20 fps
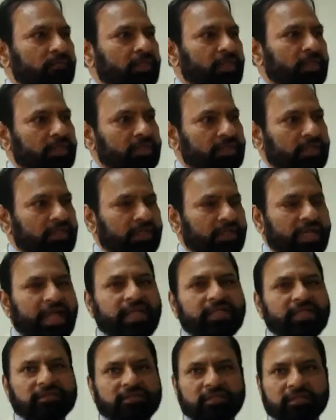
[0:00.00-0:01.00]
There is a
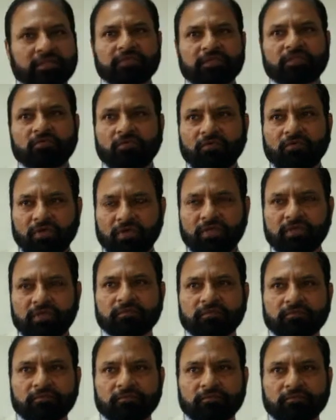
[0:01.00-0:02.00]
clash, there is a quarrel,
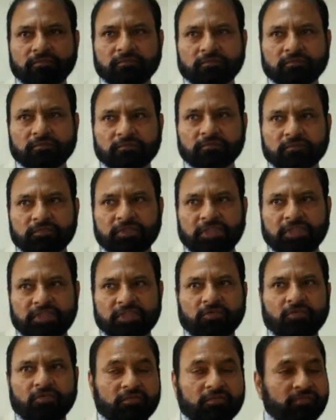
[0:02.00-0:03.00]
there is
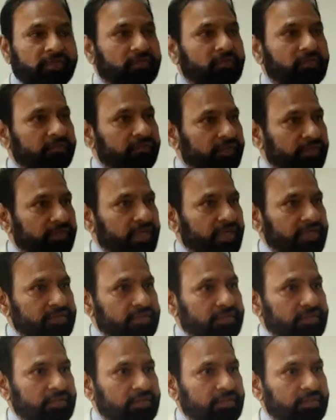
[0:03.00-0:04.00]
a conflict of
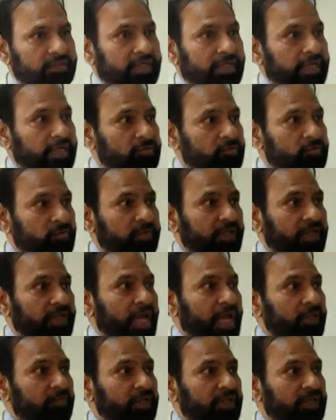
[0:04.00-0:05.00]
interest that has to be
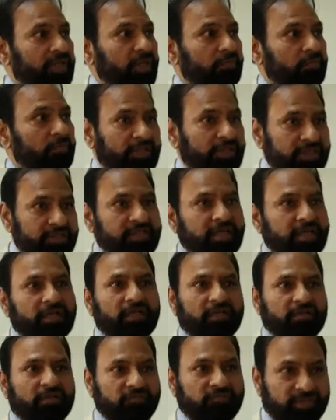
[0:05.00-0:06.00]
amicably
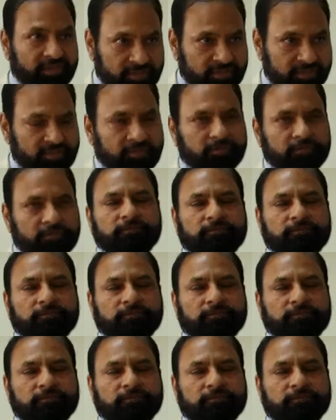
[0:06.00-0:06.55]
settled first.